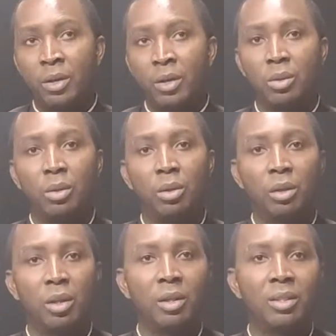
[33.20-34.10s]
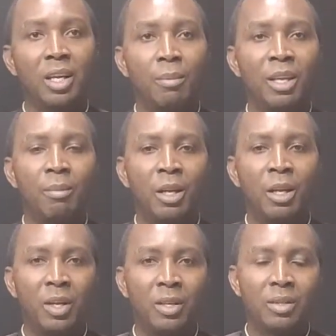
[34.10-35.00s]
So these can be in many
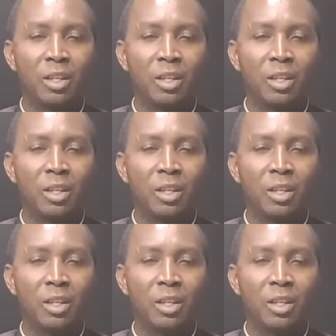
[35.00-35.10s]
ways.